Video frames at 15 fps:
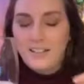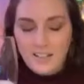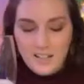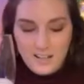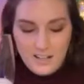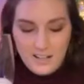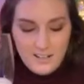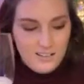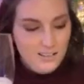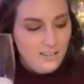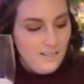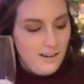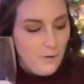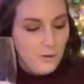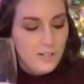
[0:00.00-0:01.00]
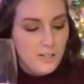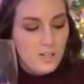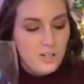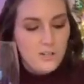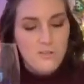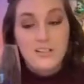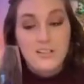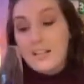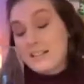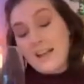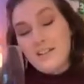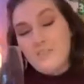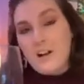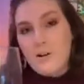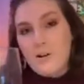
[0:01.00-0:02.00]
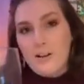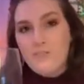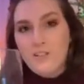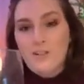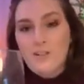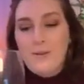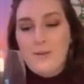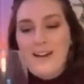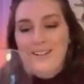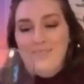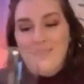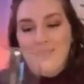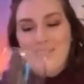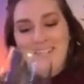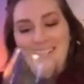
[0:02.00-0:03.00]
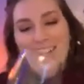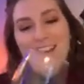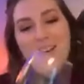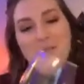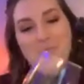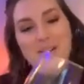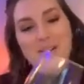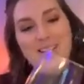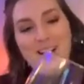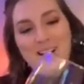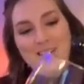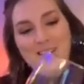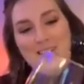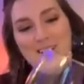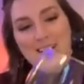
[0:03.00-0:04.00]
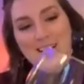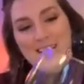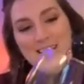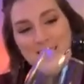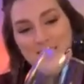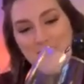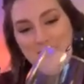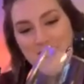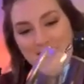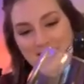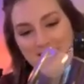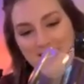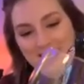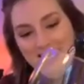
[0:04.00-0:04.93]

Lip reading: the orange juice. That's kind of how I feel about prosecco drinks as well.